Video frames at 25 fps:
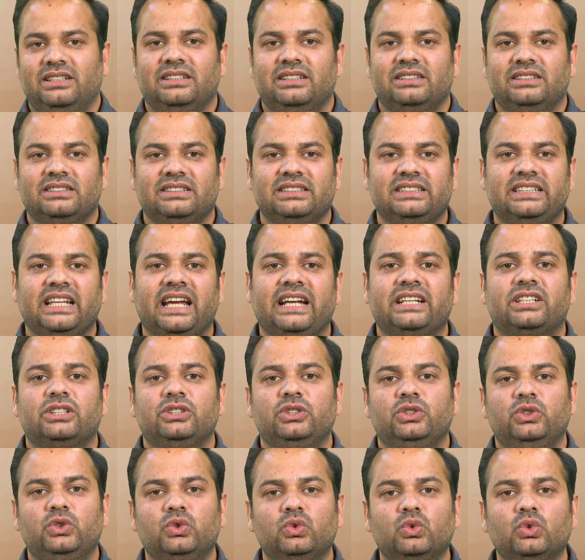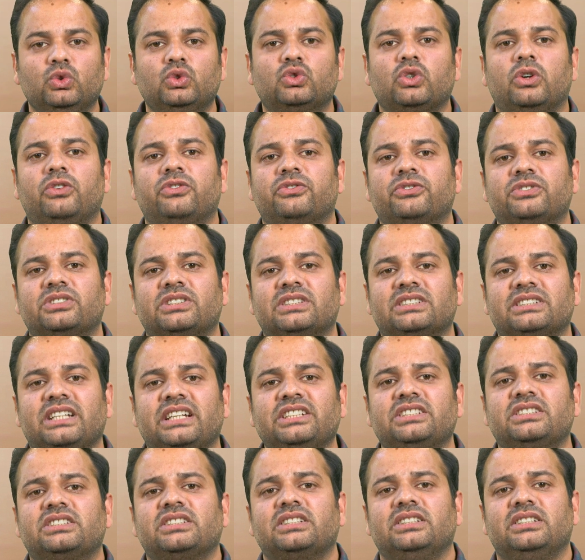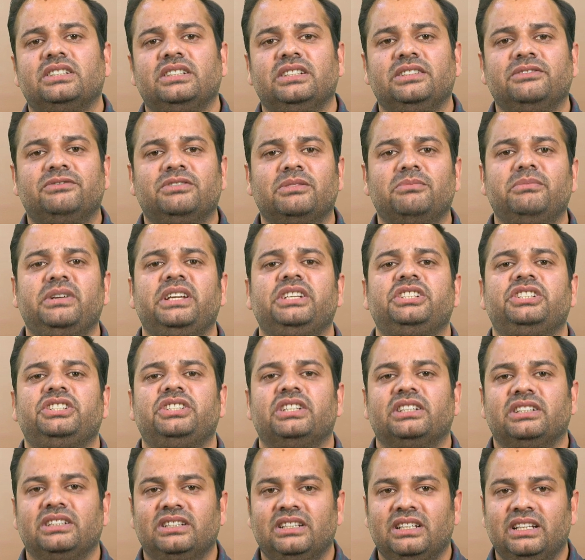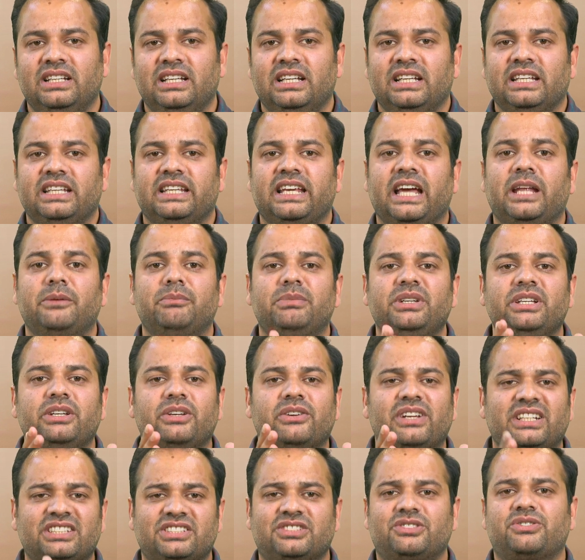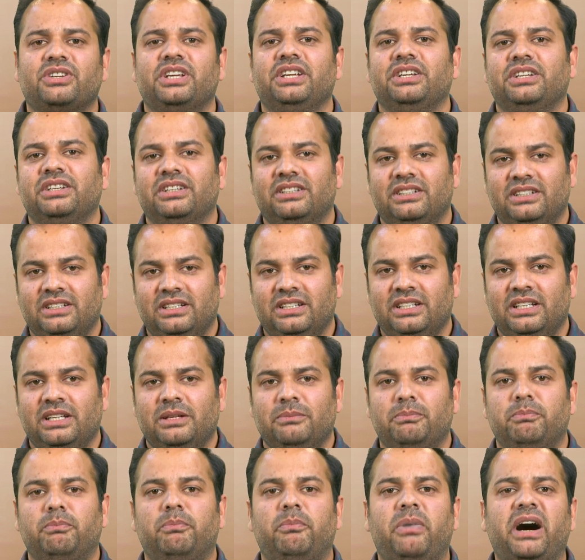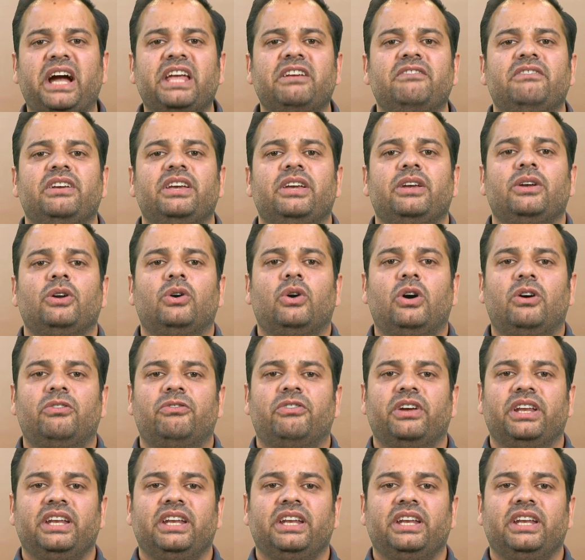that use of such information can be restrained by way of an